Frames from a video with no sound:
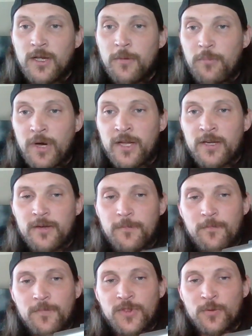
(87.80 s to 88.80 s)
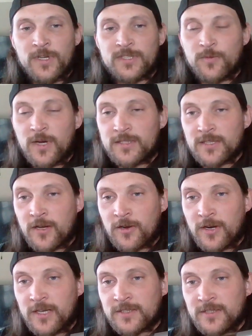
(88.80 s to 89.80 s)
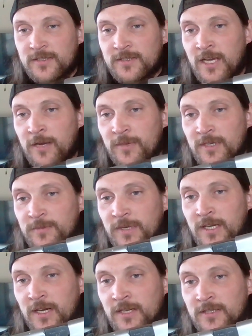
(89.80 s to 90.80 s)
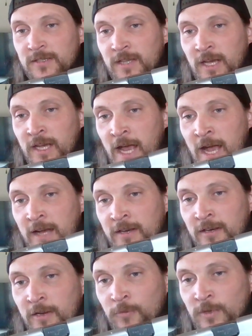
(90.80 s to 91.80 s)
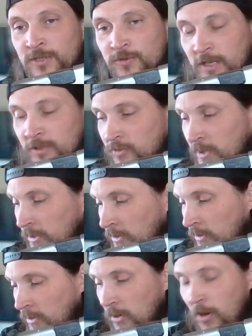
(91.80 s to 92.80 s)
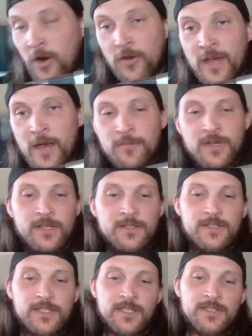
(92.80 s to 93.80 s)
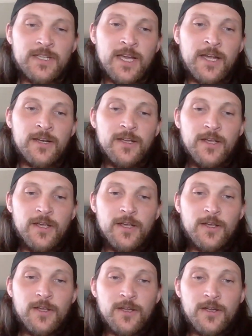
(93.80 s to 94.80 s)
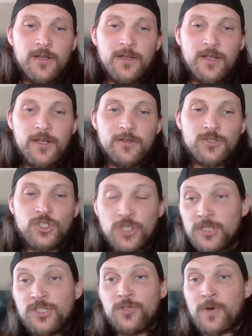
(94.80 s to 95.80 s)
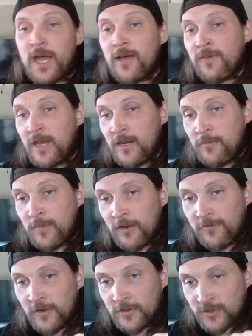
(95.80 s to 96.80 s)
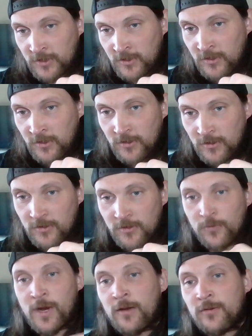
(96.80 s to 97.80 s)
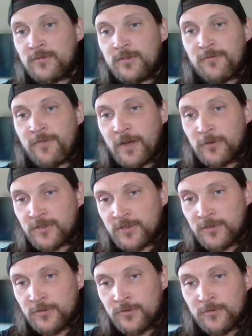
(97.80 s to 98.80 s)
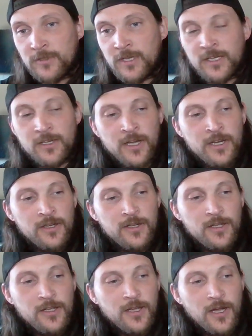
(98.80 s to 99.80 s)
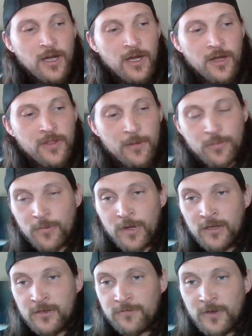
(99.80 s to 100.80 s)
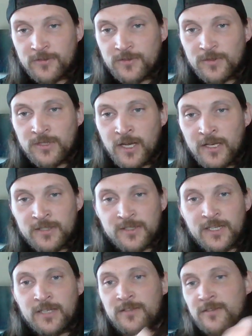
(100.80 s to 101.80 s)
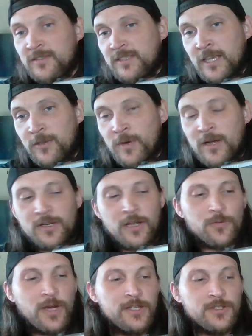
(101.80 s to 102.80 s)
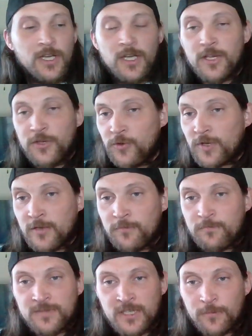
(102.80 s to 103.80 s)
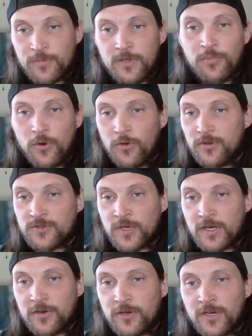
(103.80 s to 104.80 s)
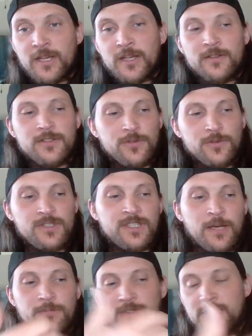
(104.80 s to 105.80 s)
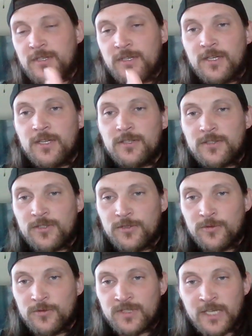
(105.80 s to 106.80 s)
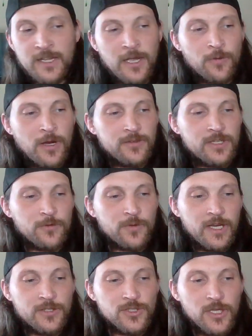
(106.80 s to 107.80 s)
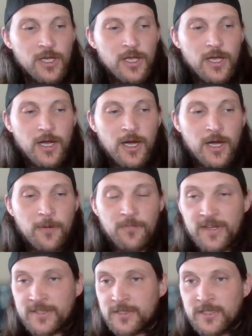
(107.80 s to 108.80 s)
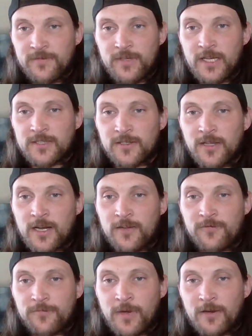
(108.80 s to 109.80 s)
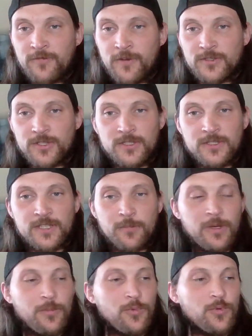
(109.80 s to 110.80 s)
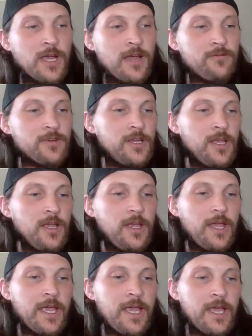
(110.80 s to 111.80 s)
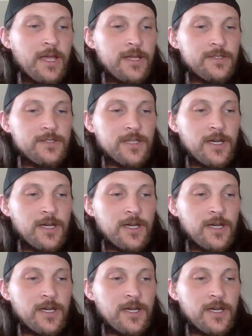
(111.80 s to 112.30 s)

but the reason why it's got RS in its name is because they added a restrike trigger. All that means is that should you have a malfunction, the round fails to ignite, that propellant fails to ignite and send the round down range, you can simply pull the trigger again to attempt to send that round down range. This alleviates a lot of malfunctions that people were having, and